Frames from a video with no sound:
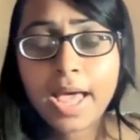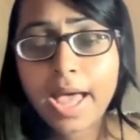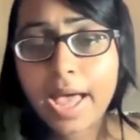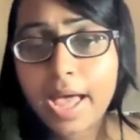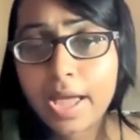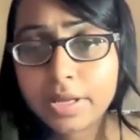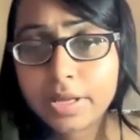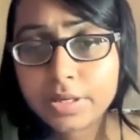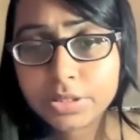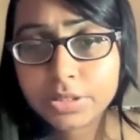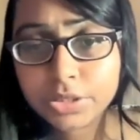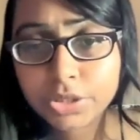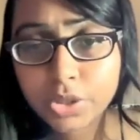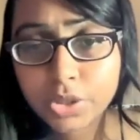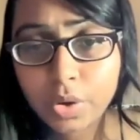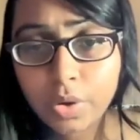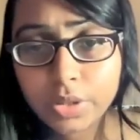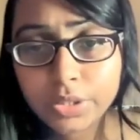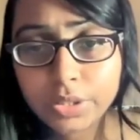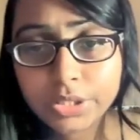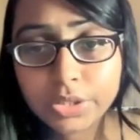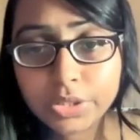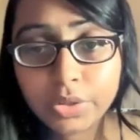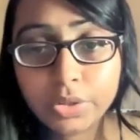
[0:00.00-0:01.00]
And
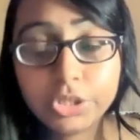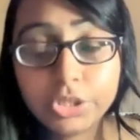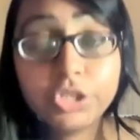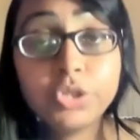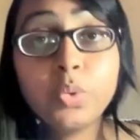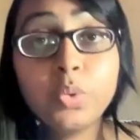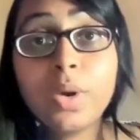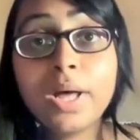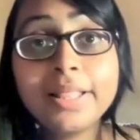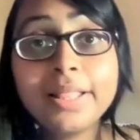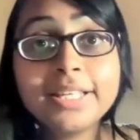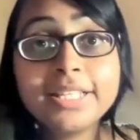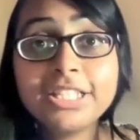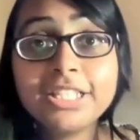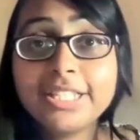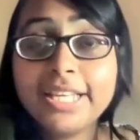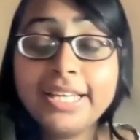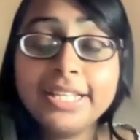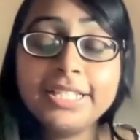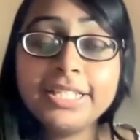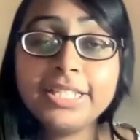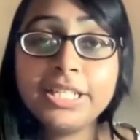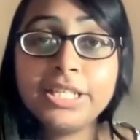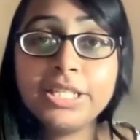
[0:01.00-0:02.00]
also 2 other
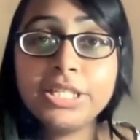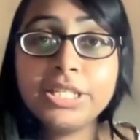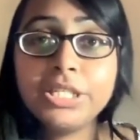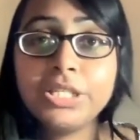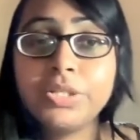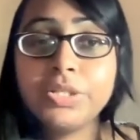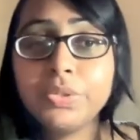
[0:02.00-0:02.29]
changes